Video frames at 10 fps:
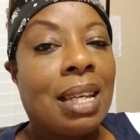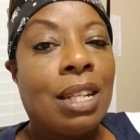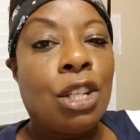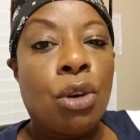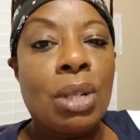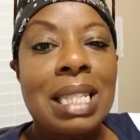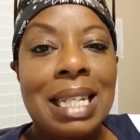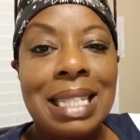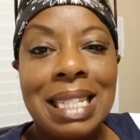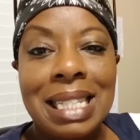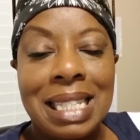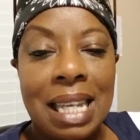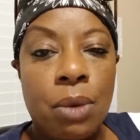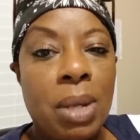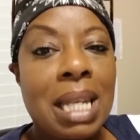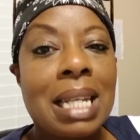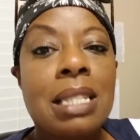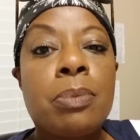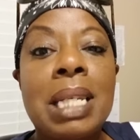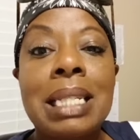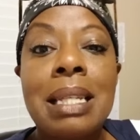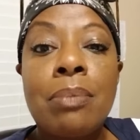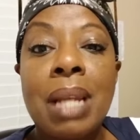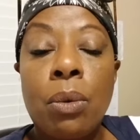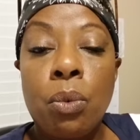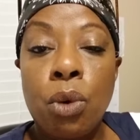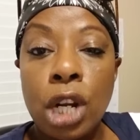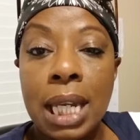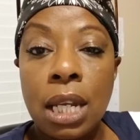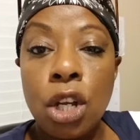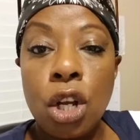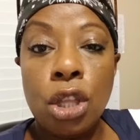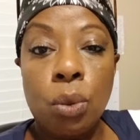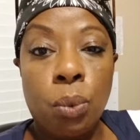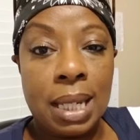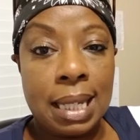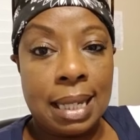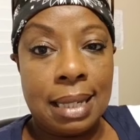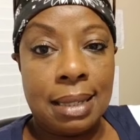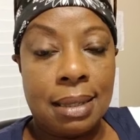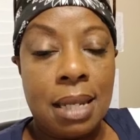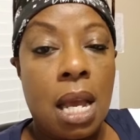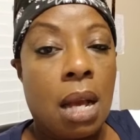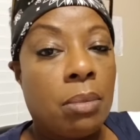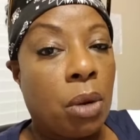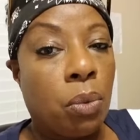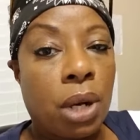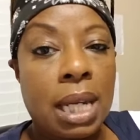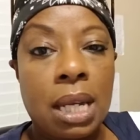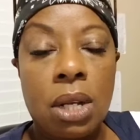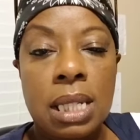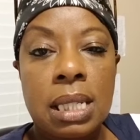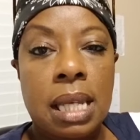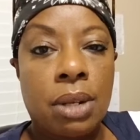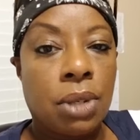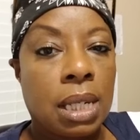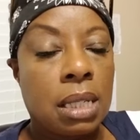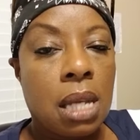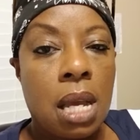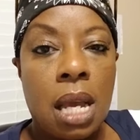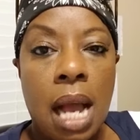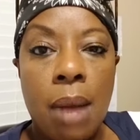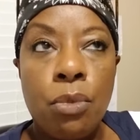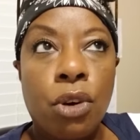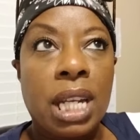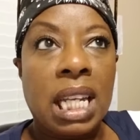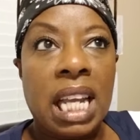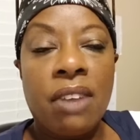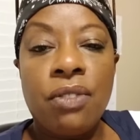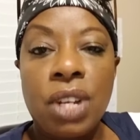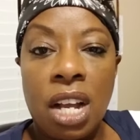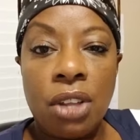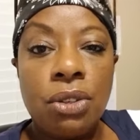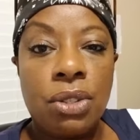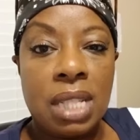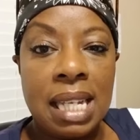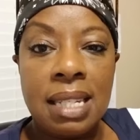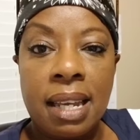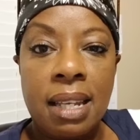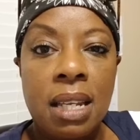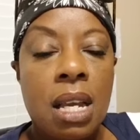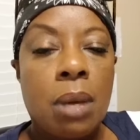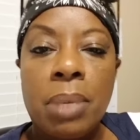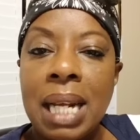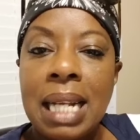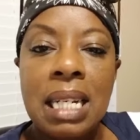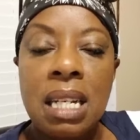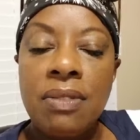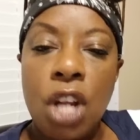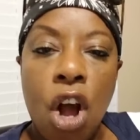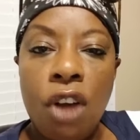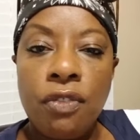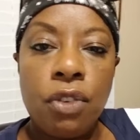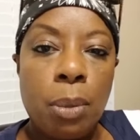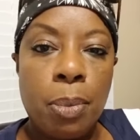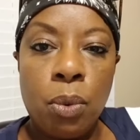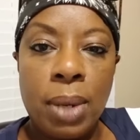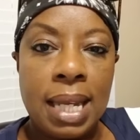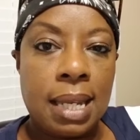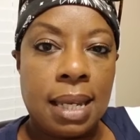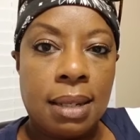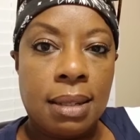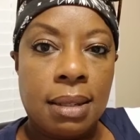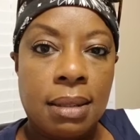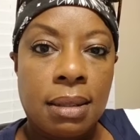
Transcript: Notice I didn't say weekends because I'm not working on the weekend. I'm not working on Saturdays. I'm working every other Sunday, but I didn't even offer up a weekend.